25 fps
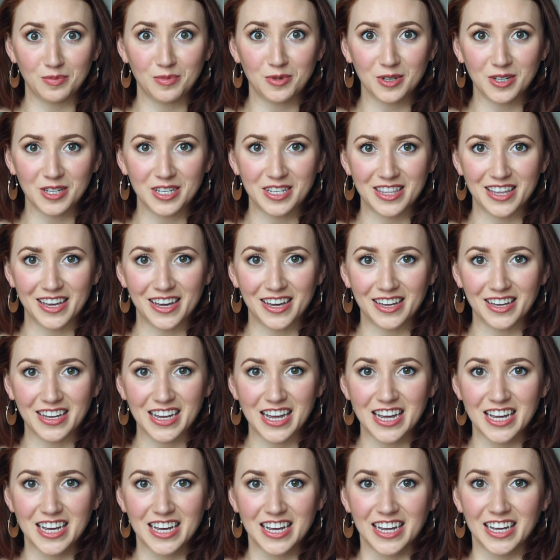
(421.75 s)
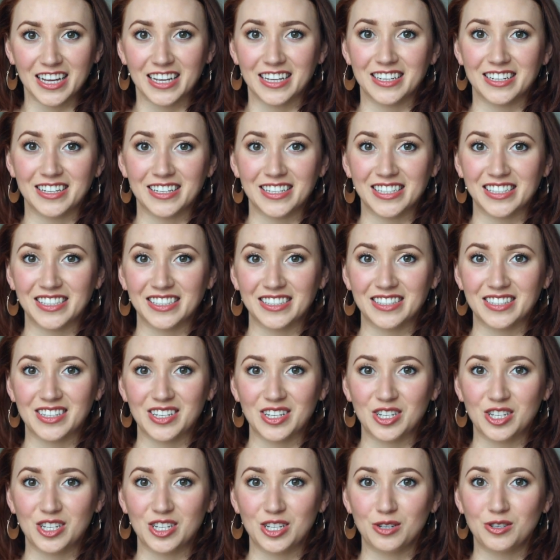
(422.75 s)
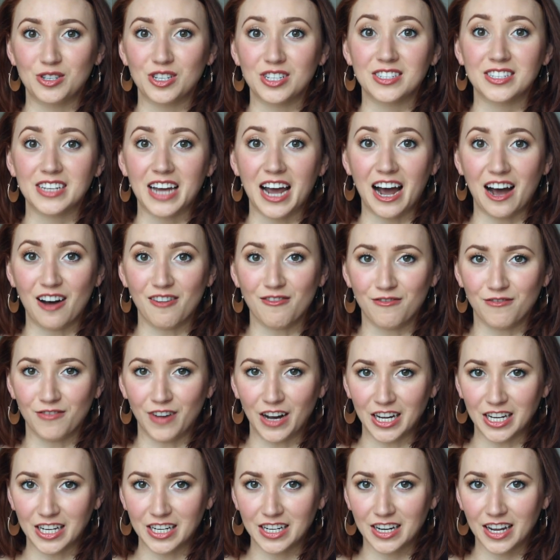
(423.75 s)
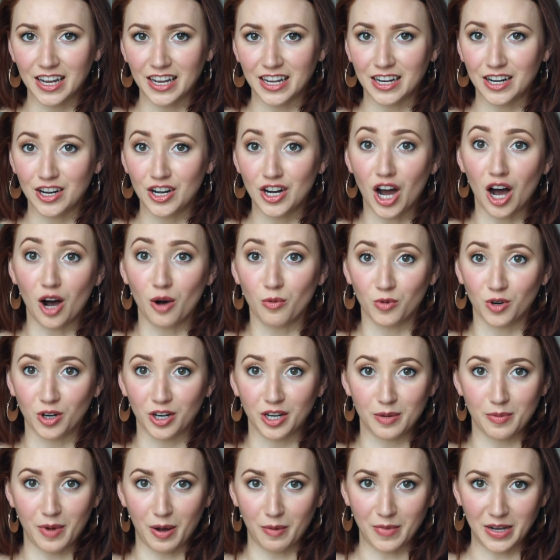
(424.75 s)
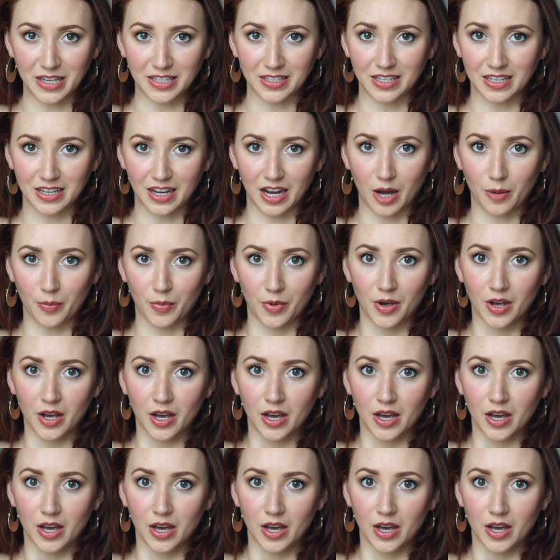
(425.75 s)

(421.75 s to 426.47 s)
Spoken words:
important thing is to just have fun and not worry about messing up.